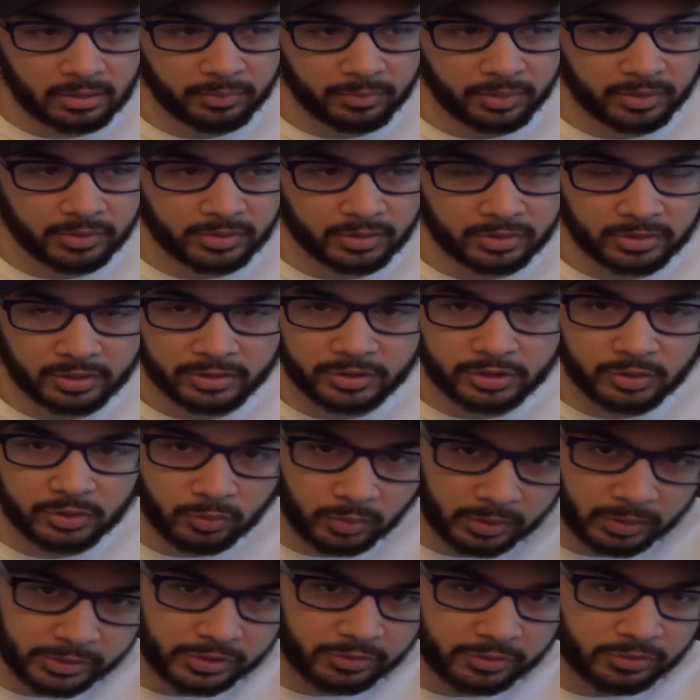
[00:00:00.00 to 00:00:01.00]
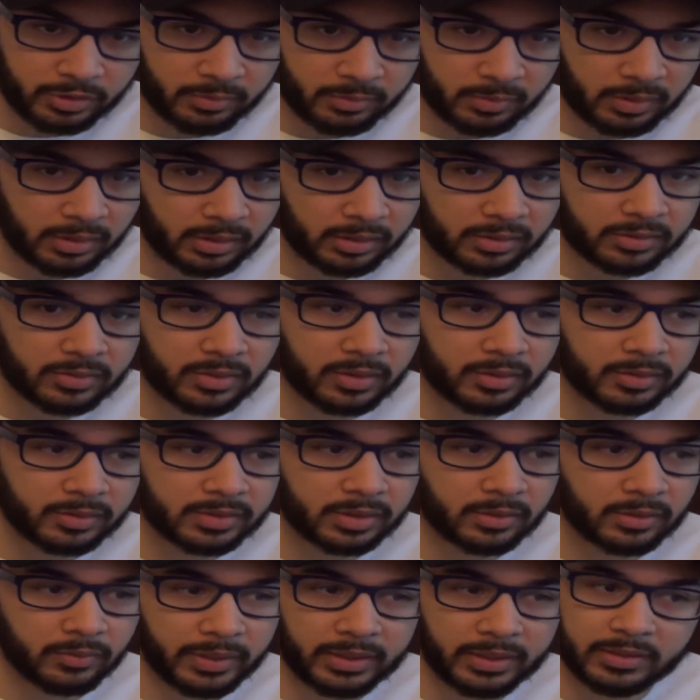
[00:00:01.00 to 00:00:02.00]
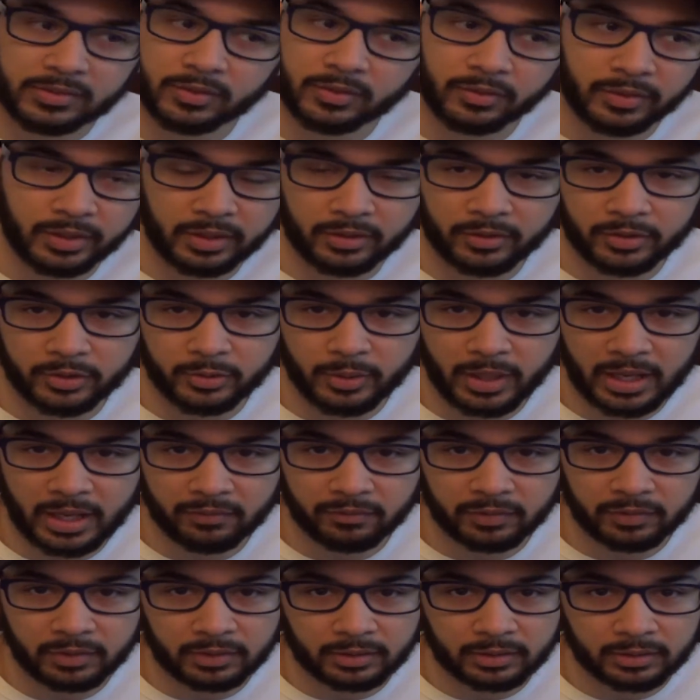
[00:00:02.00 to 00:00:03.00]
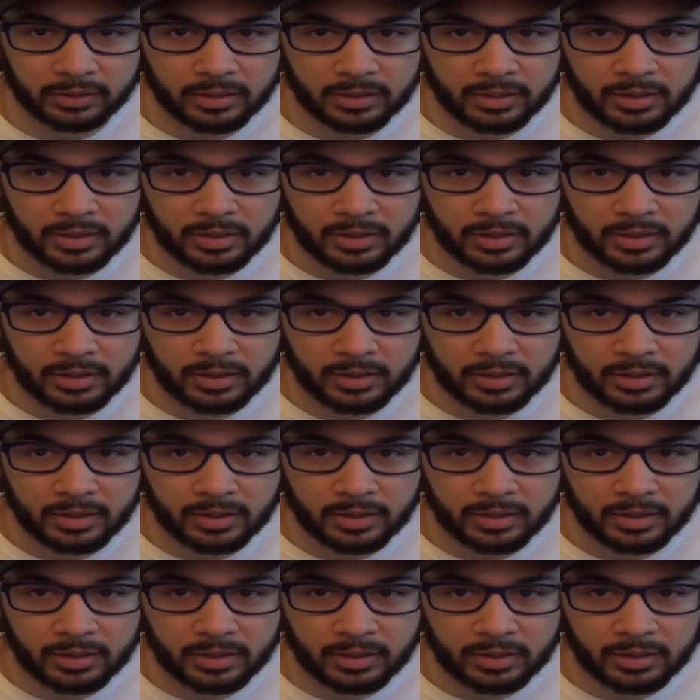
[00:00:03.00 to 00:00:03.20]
but it turns out she was dreaming, so I was like, wait, so then are you having,